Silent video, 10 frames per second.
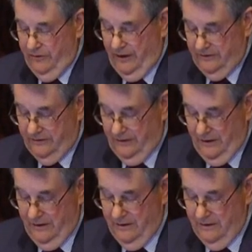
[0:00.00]
The
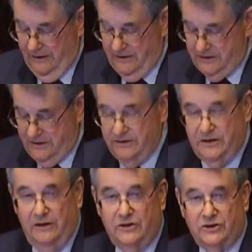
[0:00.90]
motion to combine the
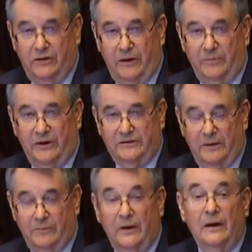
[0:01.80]
bills was
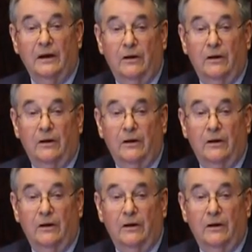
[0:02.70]
shot down